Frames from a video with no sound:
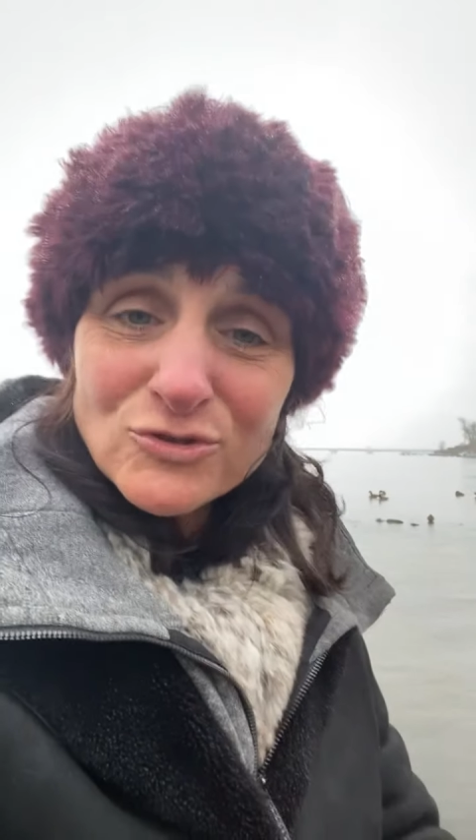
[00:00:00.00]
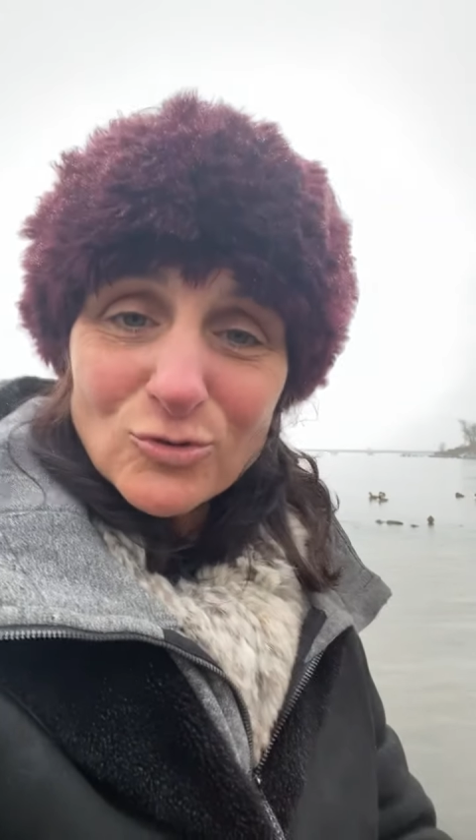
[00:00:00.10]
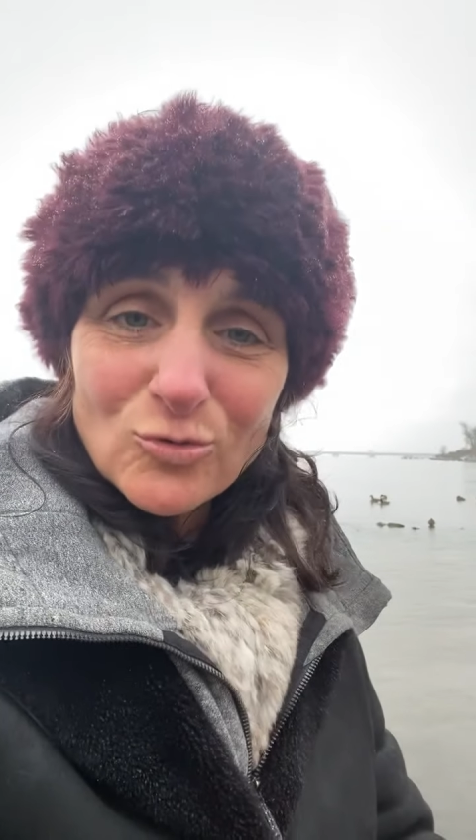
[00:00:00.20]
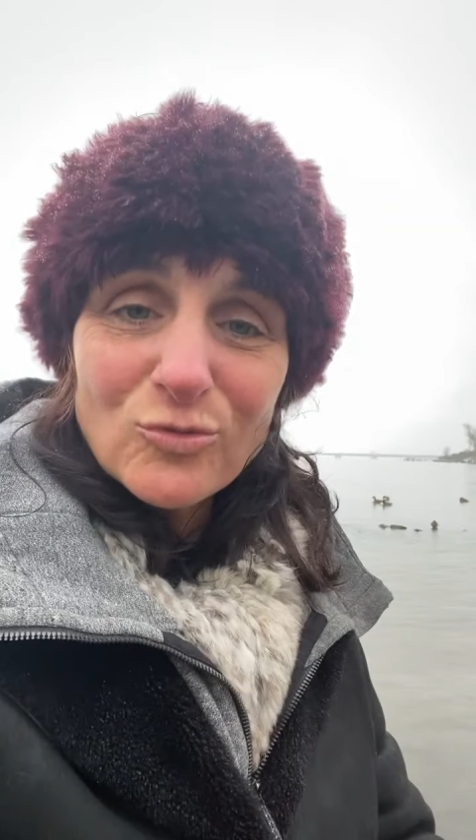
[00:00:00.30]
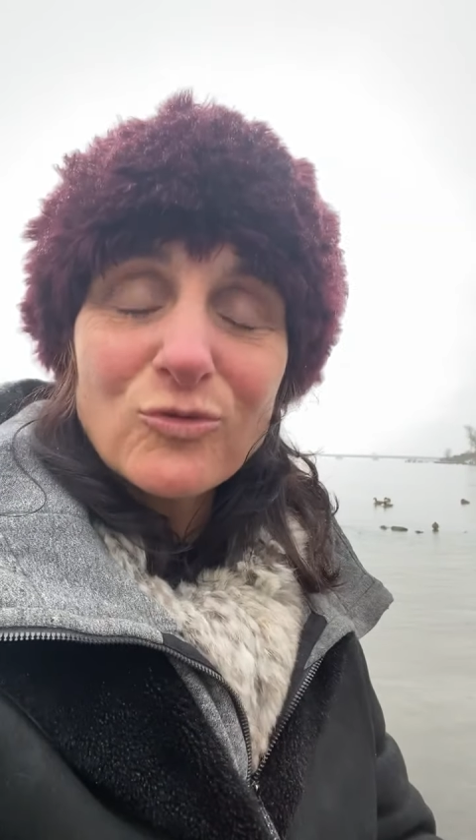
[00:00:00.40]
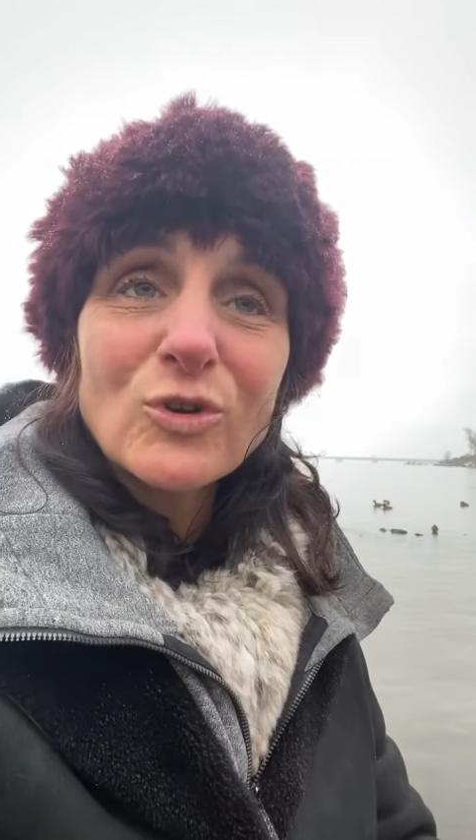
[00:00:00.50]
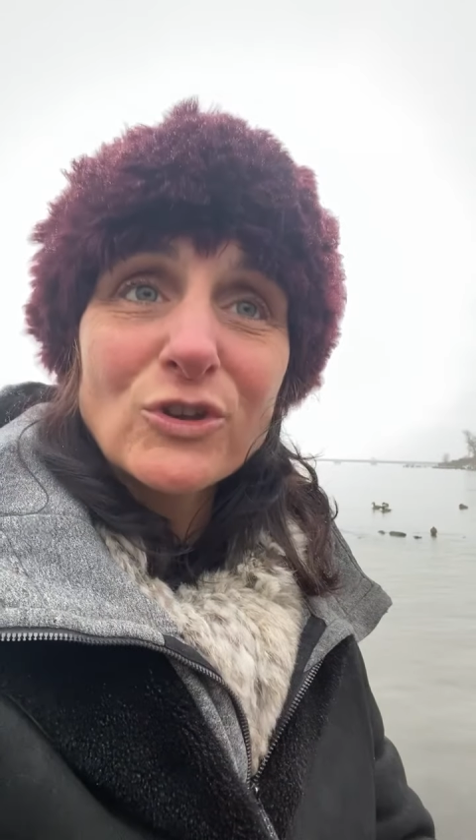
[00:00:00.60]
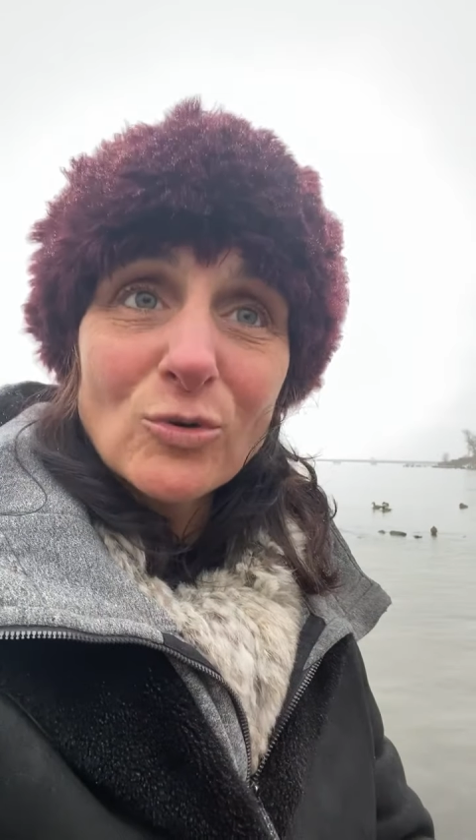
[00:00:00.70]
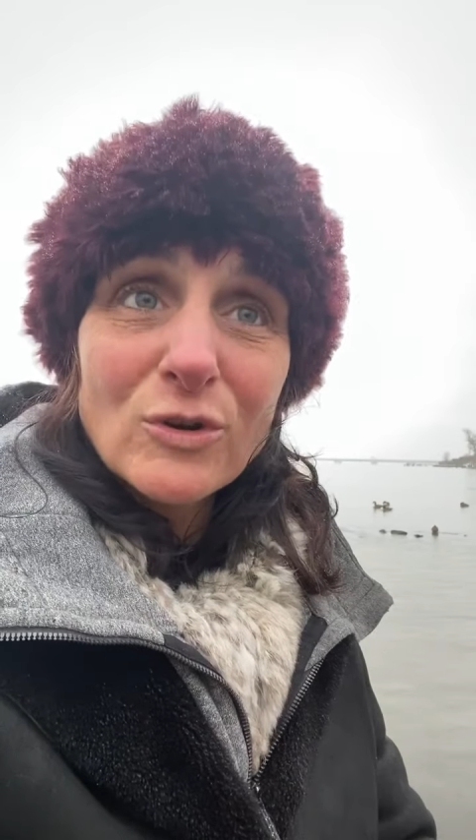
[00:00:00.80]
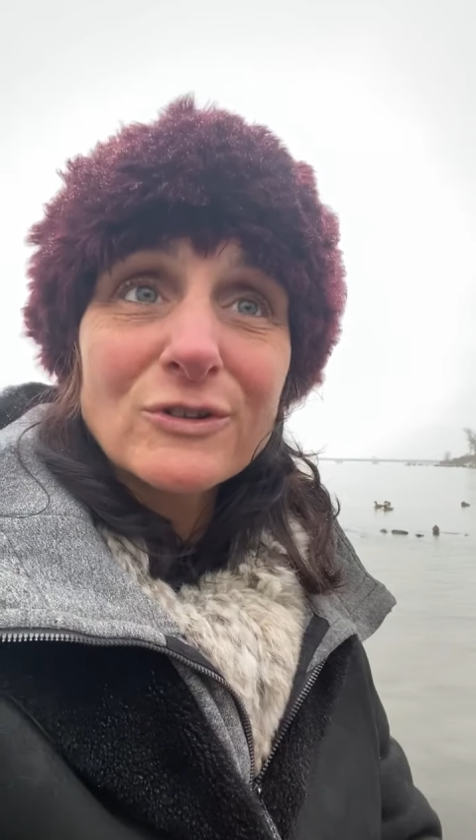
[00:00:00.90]
do for
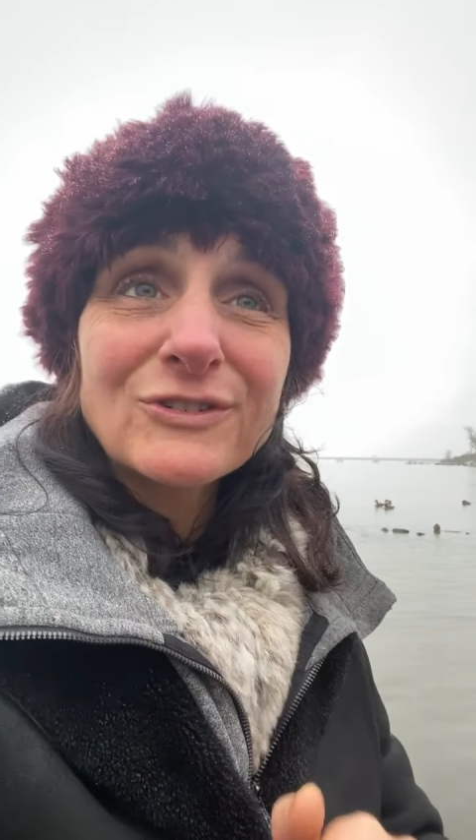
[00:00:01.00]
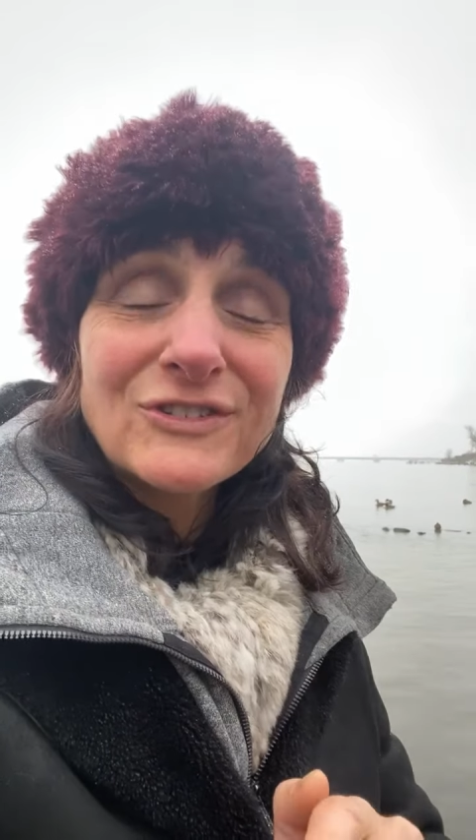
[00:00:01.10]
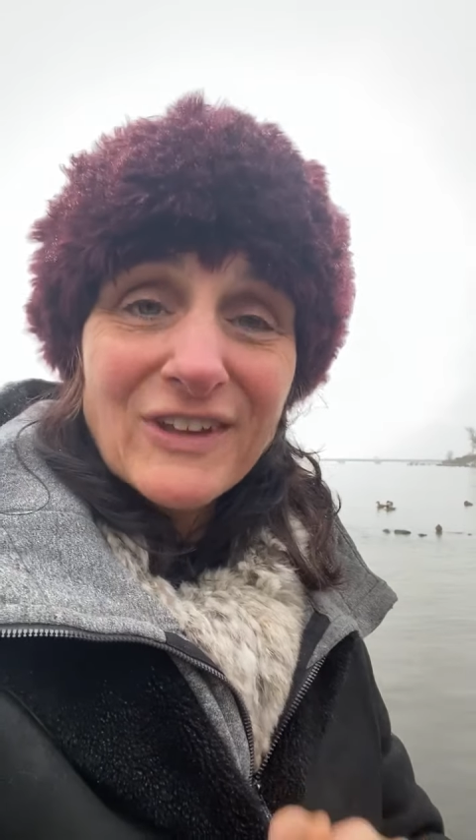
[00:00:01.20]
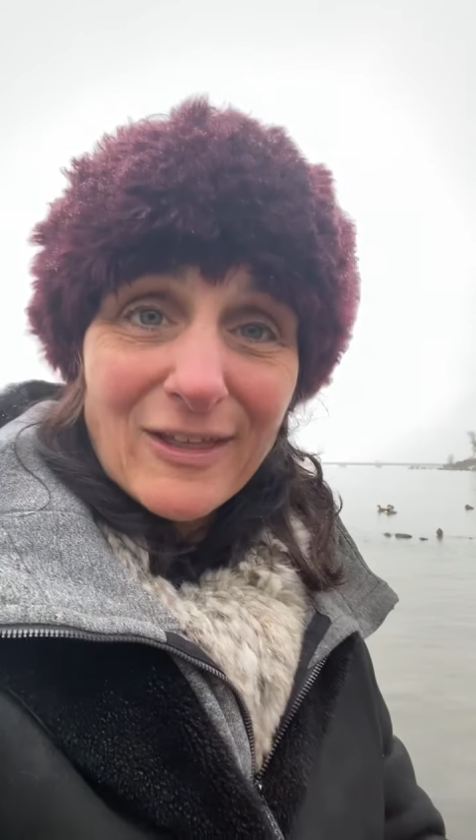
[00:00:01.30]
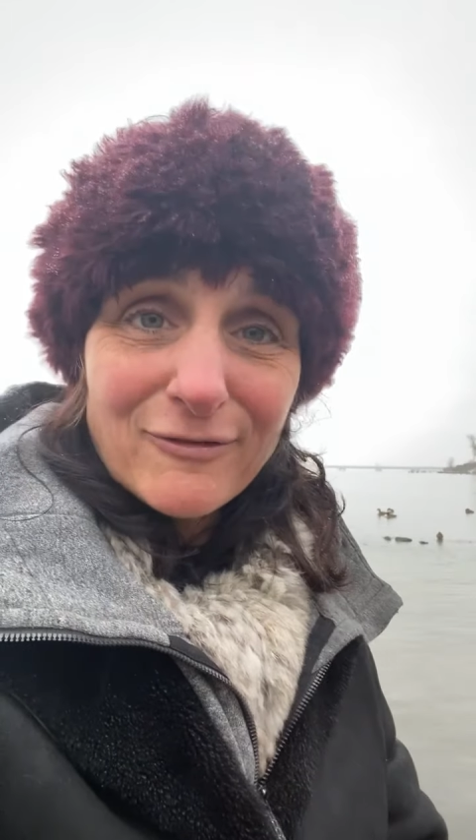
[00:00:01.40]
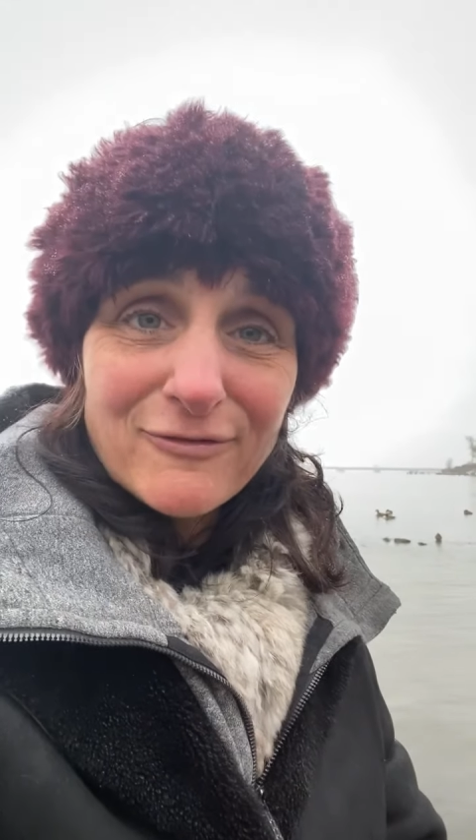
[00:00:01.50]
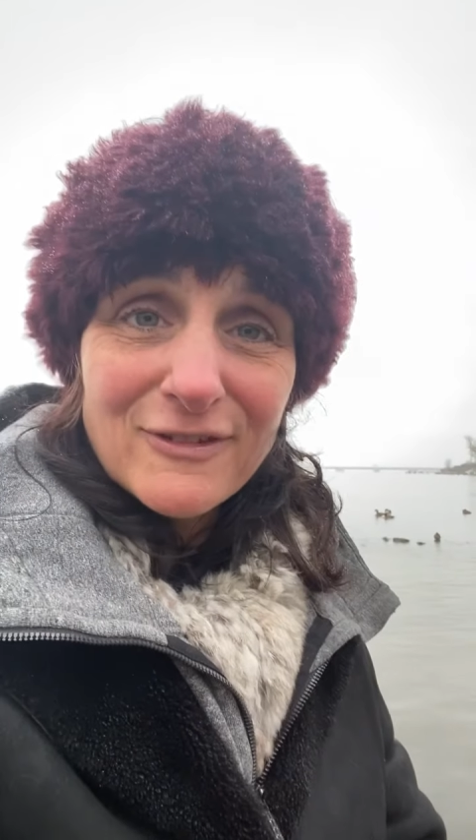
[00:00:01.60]
yourself.